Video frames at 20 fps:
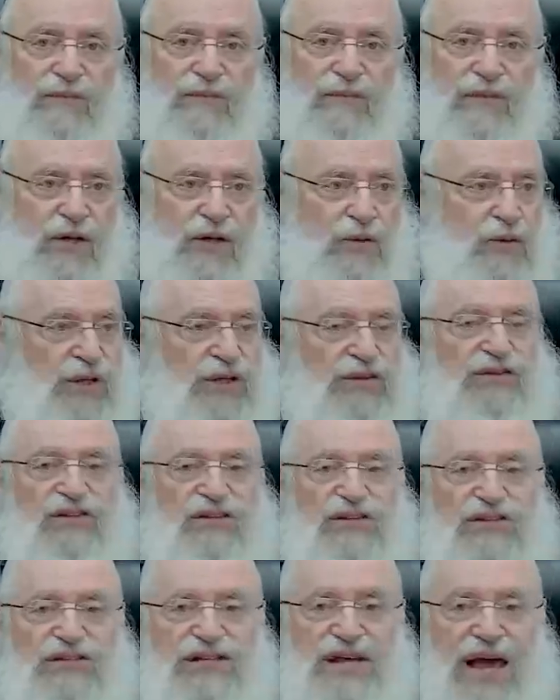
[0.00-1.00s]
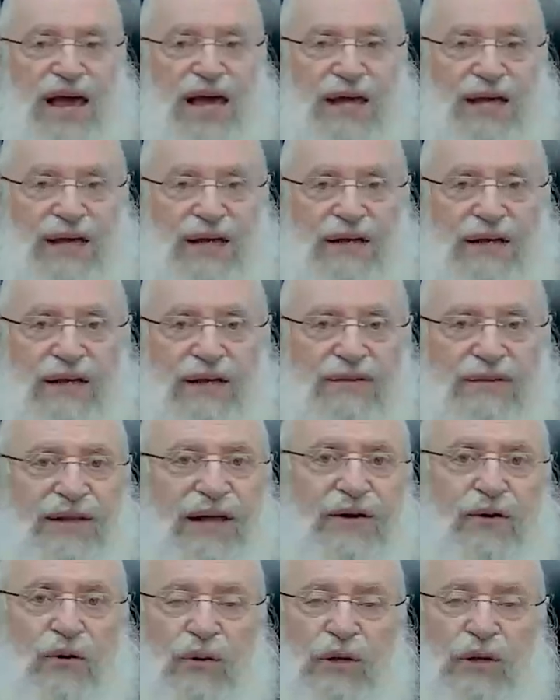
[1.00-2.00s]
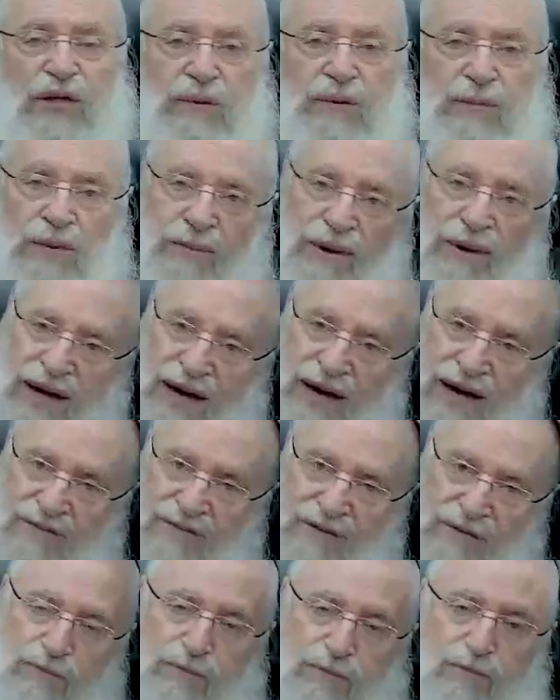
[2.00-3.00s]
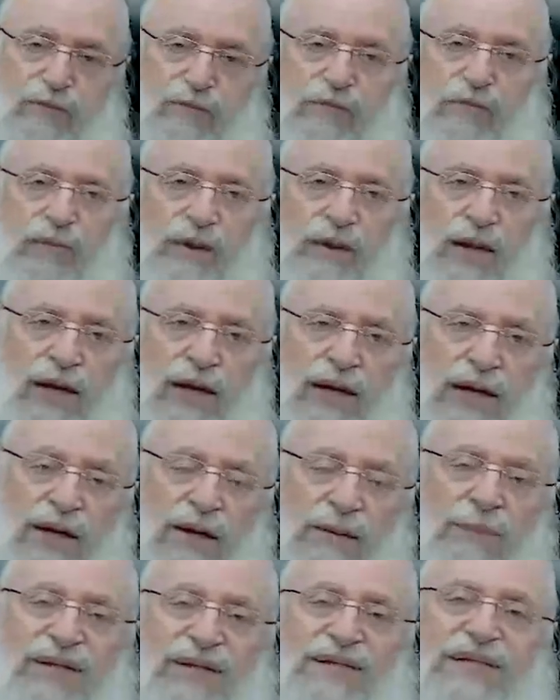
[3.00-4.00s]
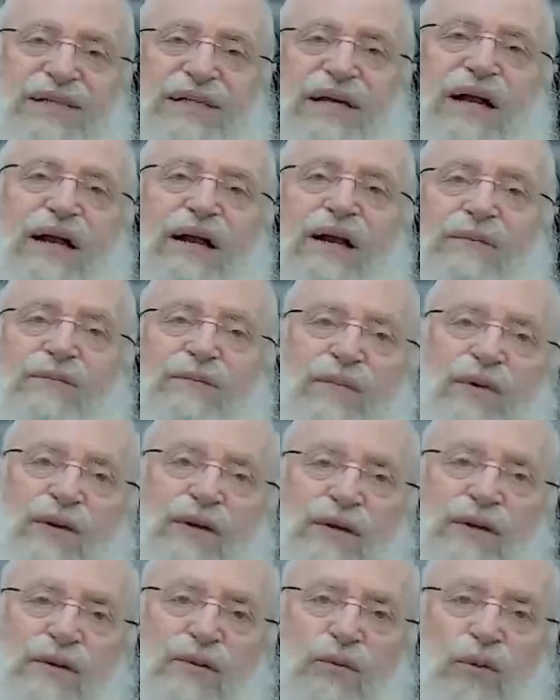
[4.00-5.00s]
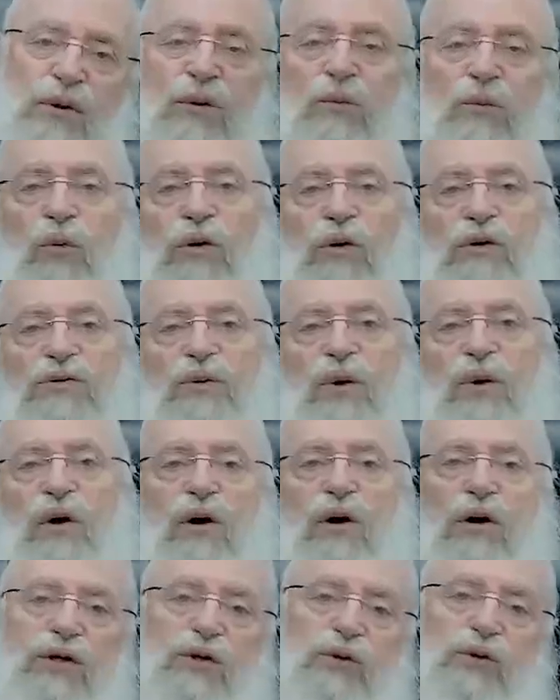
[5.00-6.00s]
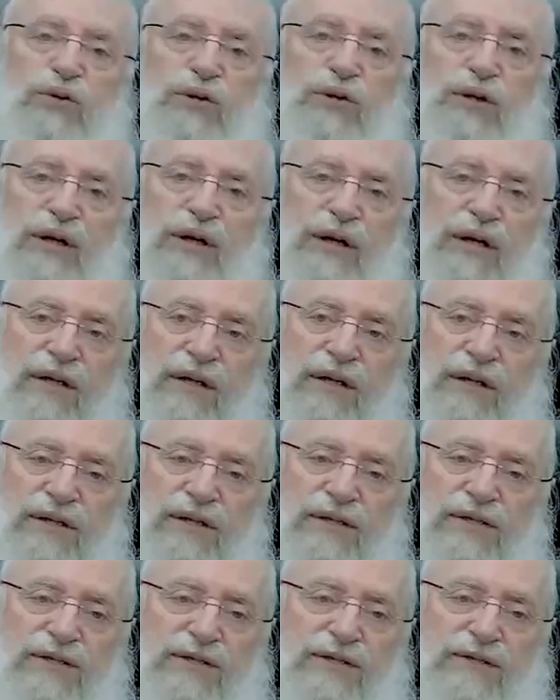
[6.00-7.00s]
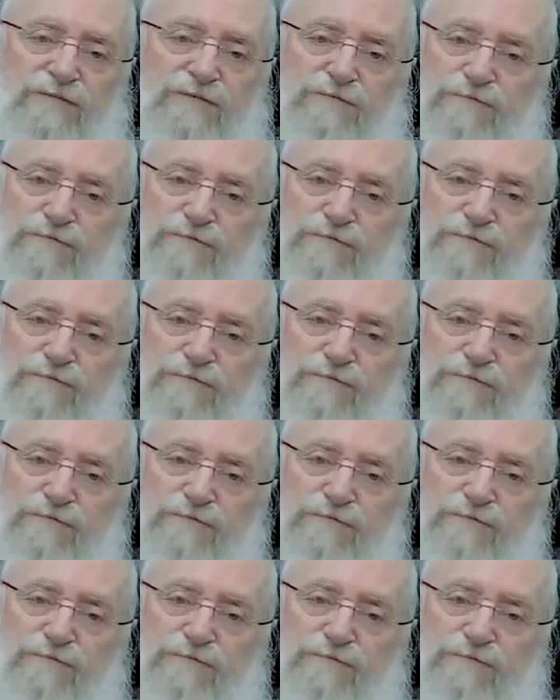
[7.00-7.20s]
You need to say, not only to be mechaven. But still, what I want to argue today is,